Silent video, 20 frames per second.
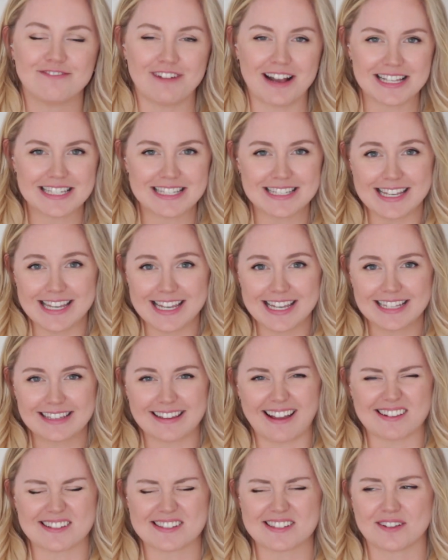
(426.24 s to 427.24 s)
fasting.
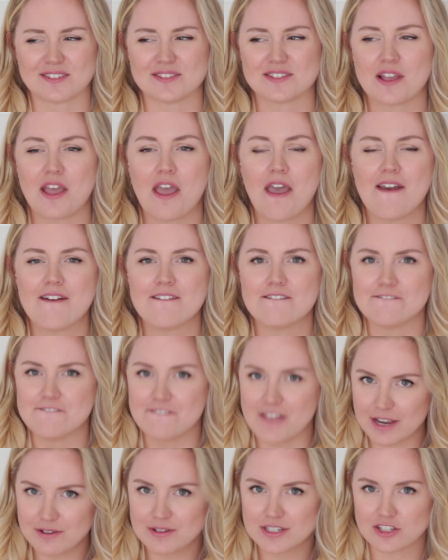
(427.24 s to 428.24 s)
That sounds
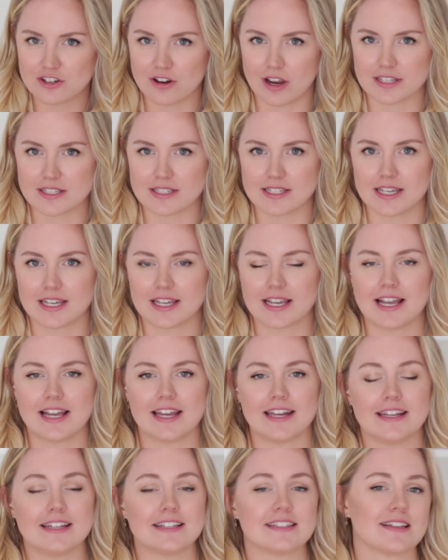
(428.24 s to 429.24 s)
very interesting,
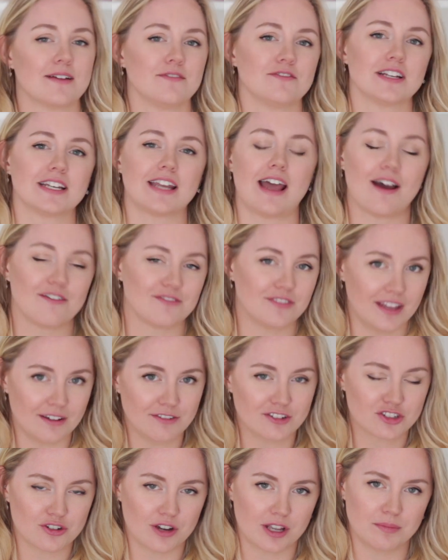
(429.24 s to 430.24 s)
and it's something that I've
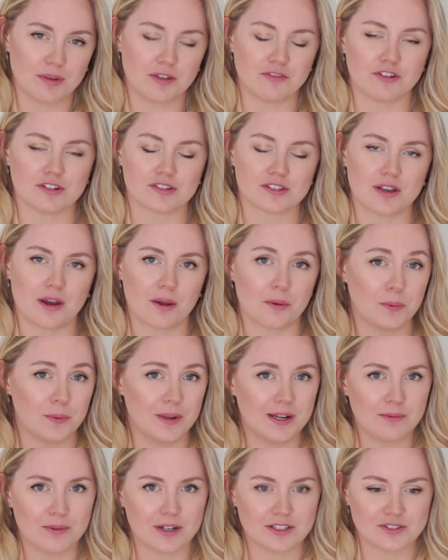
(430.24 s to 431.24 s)
never tried before, so I
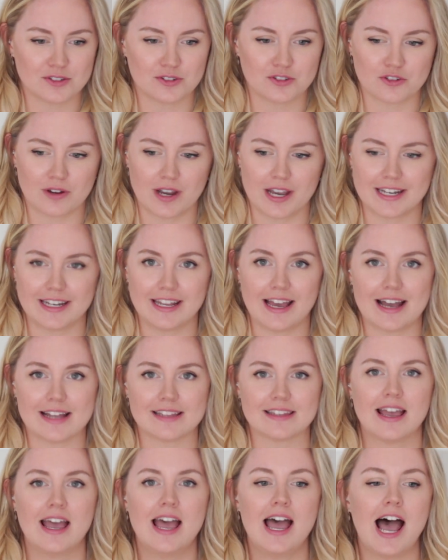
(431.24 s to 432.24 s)
really want to try
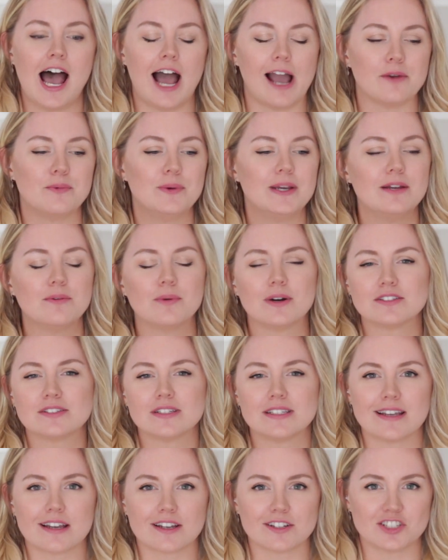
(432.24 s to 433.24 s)
that. I really want
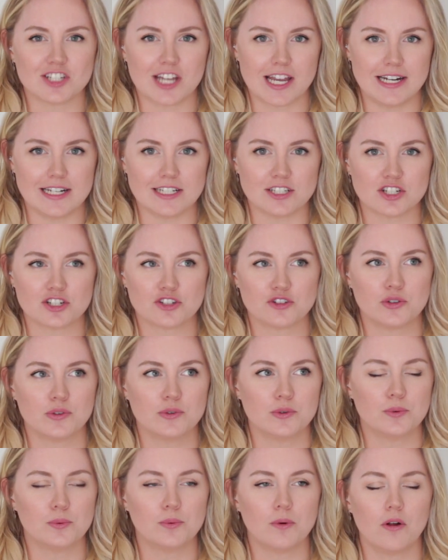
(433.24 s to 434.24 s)
to take a challenge
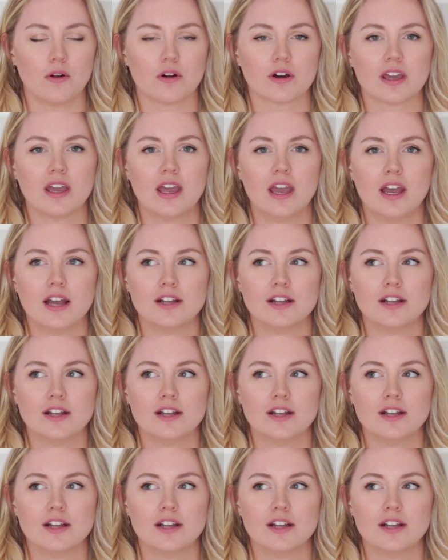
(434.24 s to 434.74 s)
to walk